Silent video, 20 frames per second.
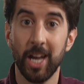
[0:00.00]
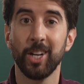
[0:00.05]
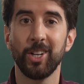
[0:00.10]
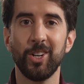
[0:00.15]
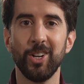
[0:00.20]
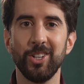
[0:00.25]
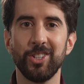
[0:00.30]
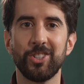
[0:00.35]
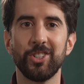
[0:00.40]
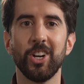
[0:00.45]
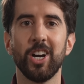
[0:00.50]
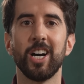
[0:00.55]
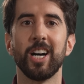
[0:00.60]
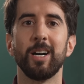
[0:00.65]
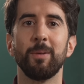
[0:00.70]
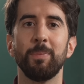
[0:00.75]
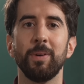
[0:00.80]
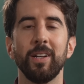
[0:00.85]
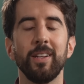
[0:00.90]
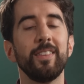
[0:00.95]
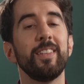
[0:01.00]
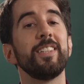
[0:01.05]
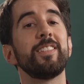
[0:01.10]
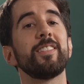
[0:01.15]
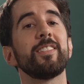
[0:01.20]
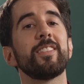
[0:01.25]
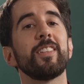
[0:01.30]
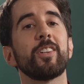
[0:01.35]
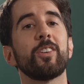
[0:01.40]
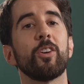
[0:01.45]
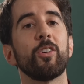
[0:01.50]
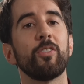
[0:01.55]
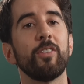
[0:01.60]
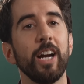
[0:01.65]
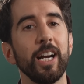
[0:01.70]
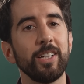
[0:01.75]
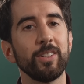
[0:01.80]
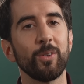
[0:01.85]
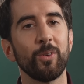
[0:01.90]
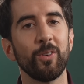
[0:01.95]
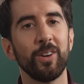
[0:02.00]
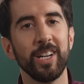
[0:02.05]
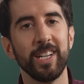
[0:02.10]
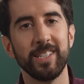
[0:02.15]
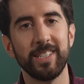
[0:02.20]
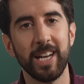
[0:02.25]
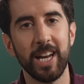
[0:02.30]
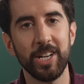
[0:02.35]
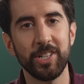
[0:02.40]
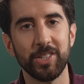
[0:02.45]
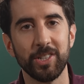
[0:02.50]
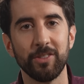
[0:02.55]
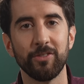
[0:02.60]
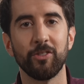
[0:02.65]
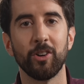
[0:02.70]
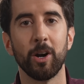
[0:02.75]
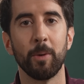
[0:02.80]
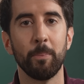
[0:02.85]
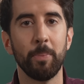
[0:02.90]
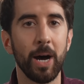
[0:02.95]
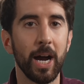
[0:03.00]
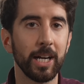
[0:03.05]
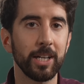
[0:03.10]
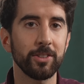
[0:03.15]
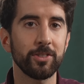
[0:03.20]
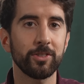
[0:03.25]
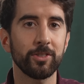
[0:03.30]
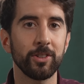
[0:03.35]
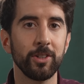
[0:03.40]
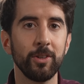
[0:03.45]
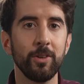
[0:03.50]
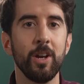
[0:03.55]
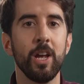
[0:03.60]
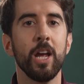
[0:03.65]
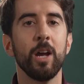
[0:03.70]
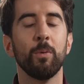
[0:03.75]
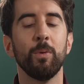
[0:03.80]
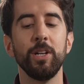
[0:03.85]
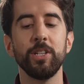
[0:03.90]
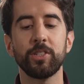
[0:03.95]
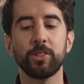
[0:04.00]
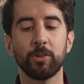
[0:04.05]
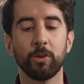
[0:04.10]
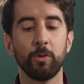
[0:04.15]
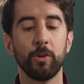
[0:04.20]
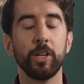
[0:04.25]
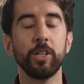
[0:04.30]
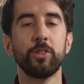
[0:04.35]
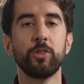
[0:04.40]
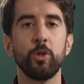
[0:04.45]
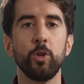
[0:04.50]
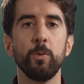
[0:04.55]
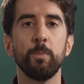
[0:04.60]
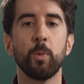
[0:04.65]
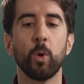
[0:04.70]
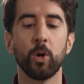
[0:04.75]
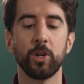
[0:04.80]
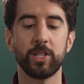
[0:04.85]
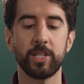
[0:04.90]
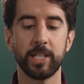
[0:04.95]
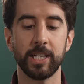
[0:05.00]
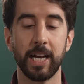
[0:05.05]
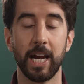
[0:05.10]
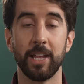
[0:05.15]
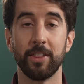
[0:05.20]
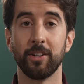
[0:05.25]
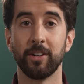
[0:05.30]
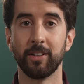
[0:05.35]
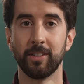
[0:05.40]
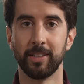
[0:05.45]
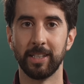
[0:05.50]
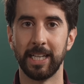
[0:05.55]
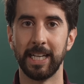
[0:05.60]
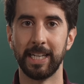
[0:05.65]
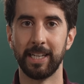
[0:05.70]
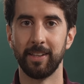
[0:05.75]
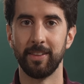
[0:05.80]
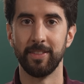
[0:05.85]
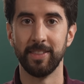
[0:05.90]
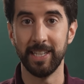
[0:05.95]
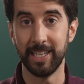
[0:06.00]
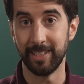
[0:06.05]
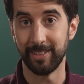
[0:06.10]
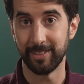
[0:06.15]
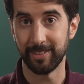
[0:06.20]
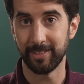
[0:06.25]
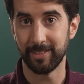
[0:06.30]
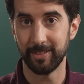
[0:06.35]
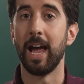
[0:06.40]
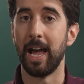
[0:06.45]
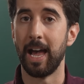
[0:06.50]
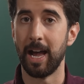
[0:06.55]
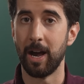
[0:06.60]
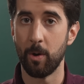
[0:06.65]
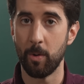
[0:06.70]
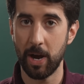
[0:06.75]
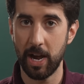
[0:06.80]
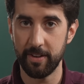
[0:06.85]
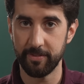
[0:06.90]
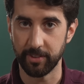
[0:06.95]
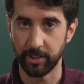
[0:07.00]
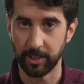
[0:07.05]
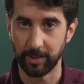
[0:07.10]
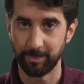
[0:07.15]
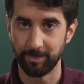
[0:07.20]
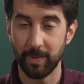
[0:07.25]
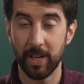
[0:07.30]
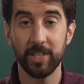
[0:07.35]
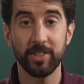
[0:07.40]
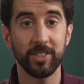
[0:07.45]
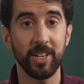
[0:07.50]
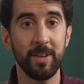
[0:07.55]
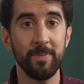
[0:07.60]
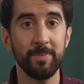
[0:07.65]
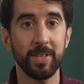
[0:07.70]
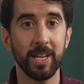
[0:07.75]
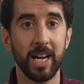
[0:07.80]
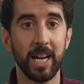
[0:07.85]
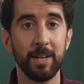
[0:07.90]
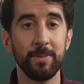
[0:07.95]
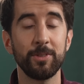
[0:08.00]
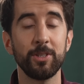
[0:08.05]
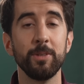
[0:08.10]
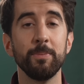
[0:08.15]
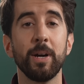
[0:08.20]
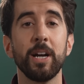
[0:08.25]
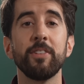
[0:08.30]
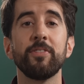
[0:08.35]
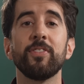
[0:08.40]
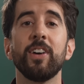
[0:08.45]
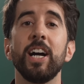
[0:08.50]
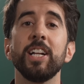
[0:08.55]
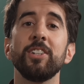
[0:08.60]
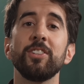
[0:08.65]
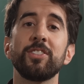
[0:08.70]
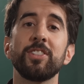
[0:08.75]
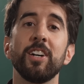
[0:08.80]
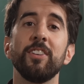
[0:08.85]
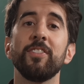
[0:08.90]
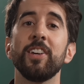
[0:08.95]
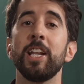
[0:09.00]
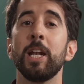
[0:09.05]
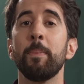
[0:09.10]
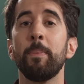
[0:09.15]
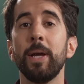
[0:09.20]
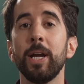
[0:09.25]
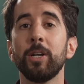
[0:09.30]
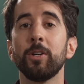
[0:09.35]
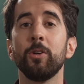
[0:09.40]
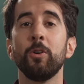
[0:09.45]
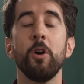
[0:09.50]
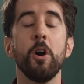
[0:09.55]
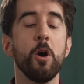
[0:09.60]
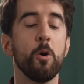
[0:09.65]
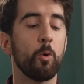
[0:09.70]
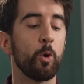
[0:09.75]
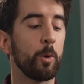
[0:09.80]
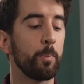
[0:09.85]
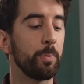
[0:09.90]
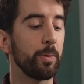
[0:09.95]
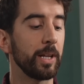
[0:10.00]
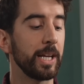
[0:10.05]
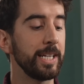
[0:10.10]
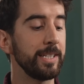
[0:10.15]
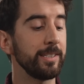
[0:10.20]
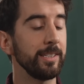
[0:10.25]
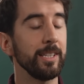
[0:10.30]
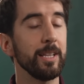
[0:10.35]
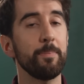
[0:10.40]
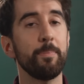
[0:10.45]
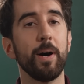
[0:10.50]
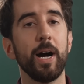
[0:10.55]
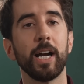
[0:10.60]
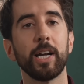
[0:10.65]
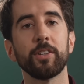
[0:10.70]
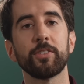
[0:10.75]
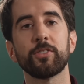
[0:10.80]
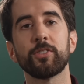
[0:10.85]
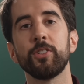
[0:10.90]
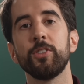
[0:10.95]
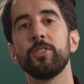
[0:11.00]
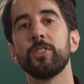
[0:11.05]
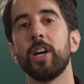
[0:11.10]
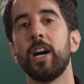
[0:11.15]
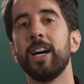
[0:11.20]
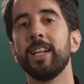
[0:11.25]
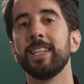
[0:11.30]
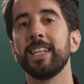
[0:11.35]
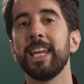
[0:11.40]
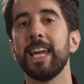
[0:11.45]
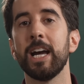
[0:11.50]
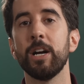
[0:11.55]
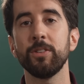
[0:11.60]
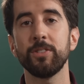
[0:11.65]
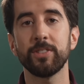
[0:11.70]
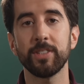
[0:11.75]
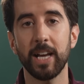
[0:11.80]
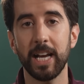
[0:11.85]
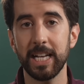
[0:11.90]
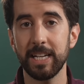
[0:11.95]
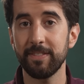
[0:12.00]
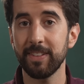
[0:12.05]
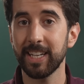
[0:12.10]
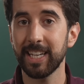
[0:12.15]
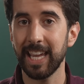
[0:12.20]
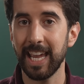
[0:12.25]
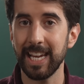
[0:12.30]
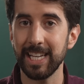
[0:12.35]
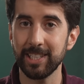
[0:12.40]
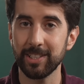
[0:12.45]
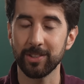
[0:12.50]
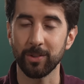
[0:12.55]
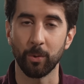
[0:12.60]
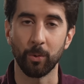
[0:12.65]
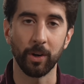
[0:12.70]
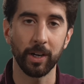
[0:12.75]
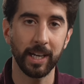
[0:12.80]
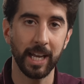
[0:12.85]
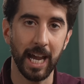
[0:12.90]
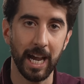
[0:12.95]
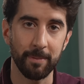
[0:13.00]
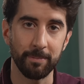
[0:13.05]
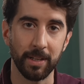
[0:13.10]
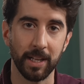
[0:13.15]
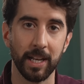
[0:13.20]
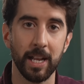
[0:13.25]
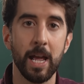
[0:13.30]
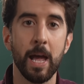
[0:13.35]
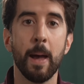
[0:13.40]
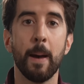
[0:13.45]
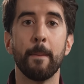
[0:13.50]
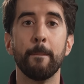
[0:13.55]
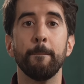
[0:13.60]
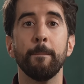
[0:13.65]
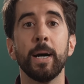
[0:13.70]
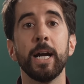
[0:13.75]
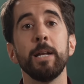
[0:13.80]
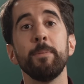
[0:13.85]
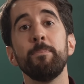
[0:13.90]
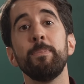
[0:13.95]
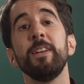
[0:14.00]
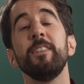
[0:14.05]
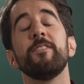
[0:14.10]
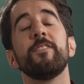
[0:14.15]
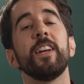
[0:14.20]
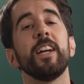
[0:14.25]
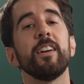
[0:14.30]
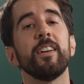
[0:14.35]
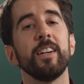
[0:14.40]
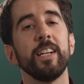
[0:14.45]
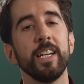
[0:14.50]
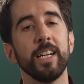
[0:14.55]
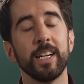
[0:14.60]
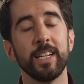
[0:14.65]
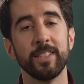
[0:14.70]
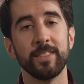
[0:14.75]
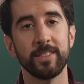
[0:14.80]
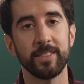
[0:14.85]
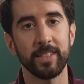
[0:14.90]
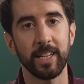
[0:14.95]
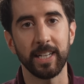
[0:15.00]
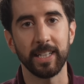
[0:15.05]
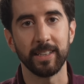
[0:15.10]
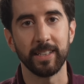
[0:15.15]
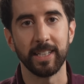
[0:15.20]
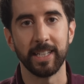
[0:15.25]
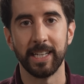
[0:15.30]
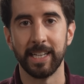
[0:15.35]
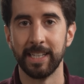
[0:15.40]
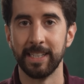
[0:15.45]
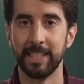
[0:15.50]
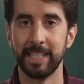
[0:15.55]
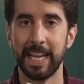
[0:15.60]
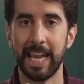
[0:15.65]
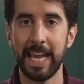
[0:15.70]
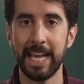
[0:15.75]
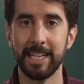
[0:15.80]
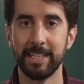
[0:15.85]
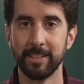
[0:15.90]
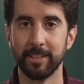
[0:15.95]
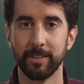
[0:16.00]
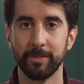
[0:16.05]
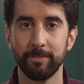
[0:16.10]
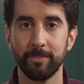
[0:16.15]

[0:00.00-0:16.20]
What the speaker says: Good job! This is the correct orientation for a pocket screw when screwing two boards together like this. However, sometimes you might find yourself in a pickle where placing the pocket screws on the outside of a case or a cabinet might be very unsightly in the end.